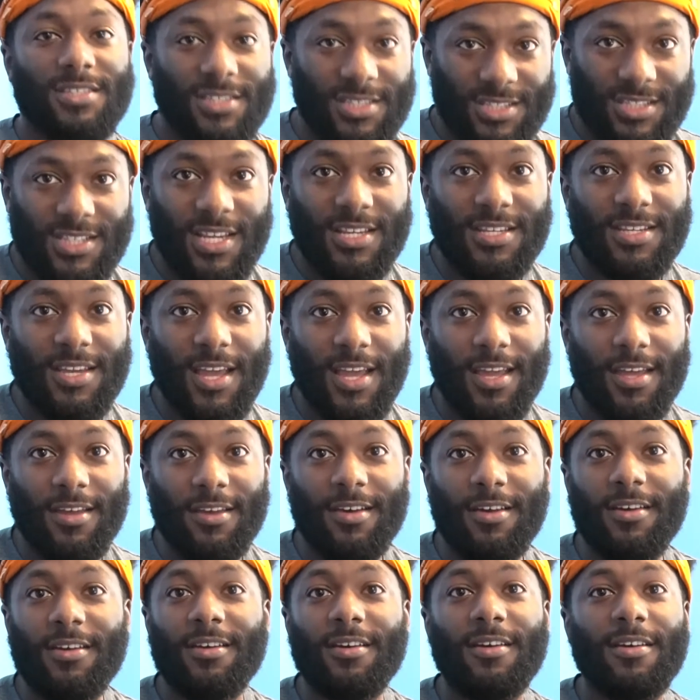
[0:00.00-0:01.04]

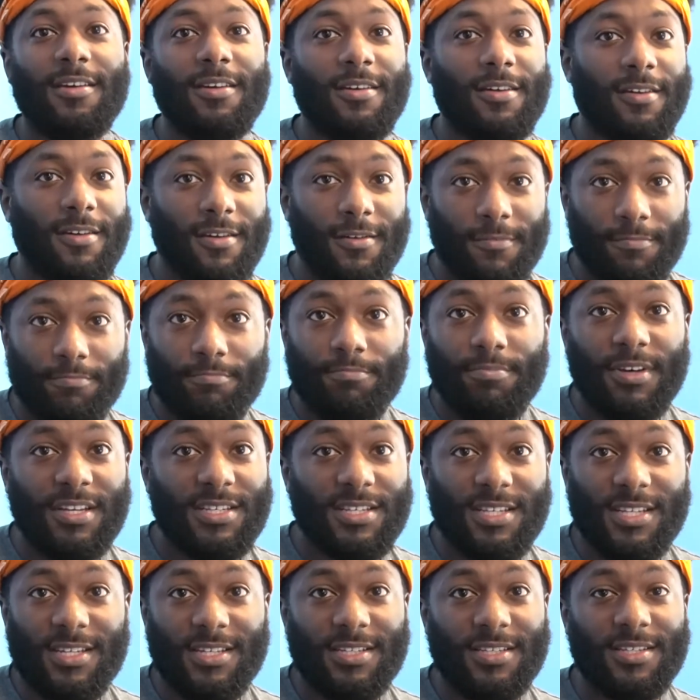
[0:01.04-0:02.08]
Zendaya,
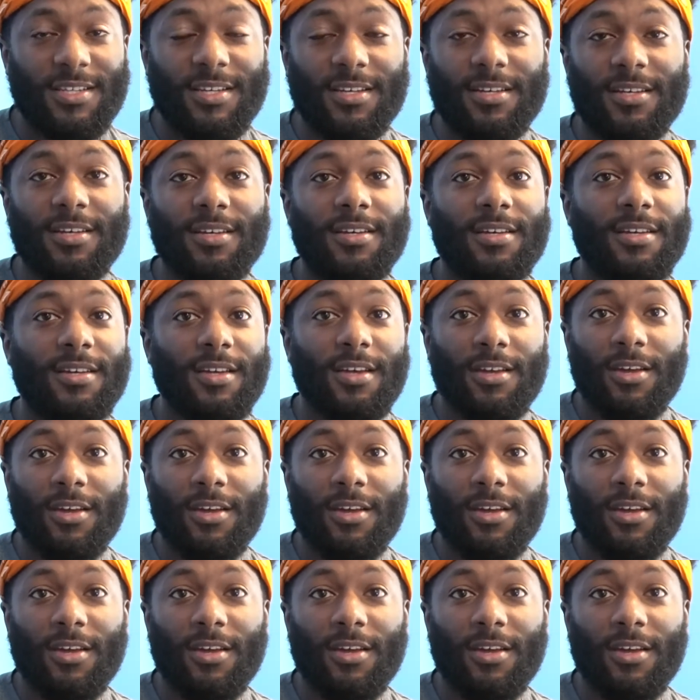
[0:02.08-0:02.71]
Batista,